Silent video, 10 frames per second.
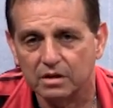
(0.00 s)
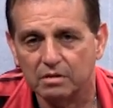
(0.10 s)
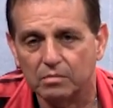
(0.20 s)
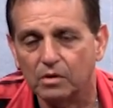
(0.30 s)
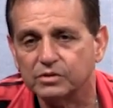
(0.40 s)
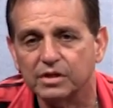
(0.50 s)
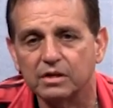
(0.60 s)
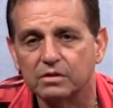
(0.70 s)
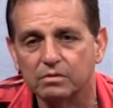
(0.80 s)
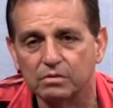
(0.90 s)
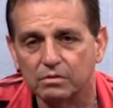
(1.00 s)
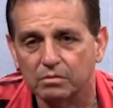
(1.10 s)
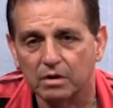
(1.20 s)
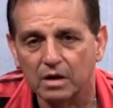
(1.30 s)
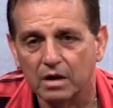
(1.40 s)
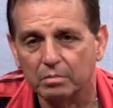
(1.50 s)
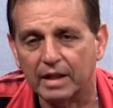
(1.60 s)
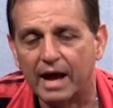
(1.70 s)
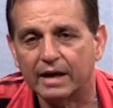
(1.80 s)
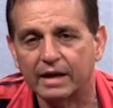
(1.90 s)
mostly to
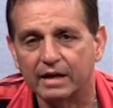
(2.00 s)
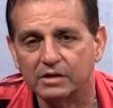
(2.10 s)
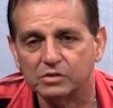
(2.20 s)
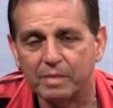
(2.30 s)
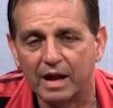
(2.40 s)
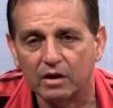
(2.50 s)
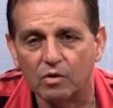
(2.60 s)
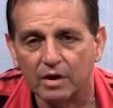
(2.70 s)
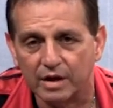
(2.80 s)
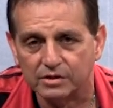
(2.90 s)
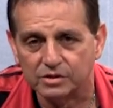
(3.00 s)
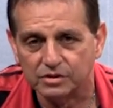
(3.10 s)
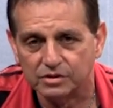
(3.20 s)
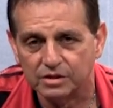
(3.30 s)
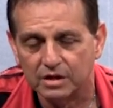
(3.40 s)
black and Hispanic audiences.